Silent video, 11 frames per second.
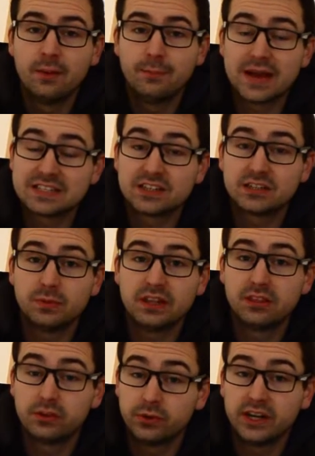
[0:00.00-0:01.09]
Mazdaspeed
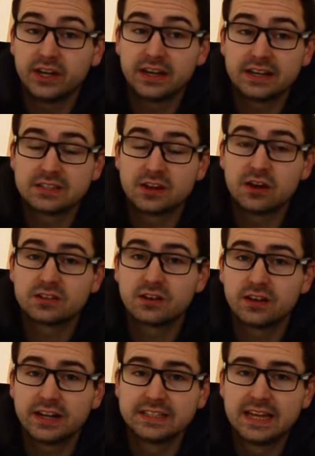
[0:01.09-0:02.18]
3 exhaust
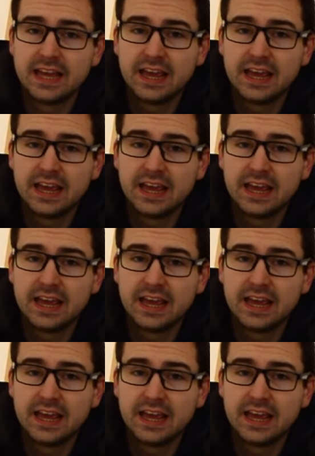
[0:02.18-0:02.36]
on it.